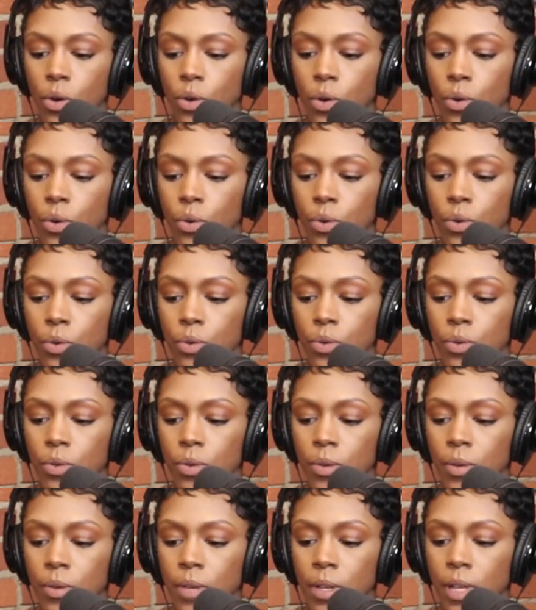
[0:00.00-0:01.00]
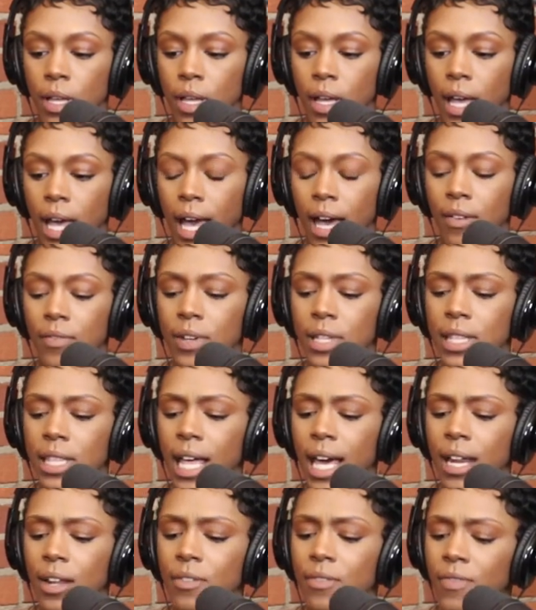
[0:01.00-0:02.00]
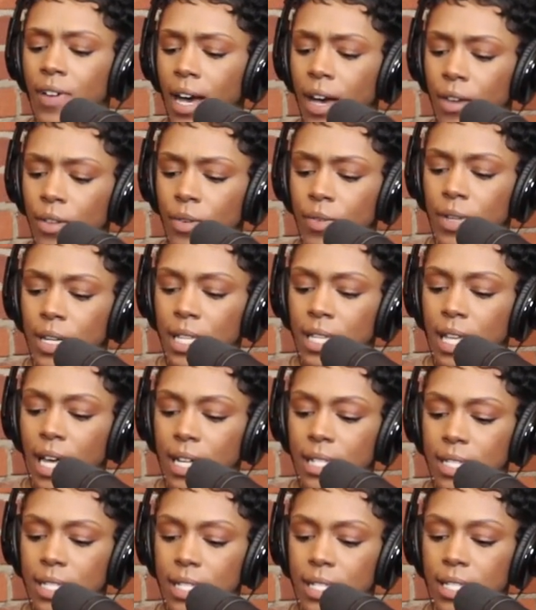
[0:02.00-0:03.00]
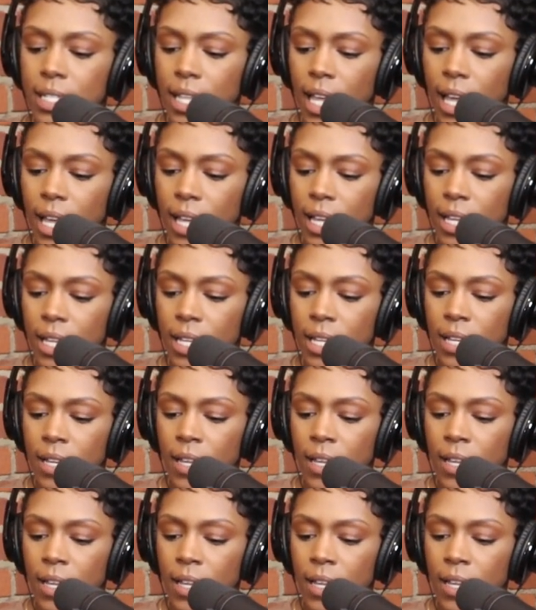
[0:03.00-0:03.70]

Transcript: who have a lot of value and a lot to say.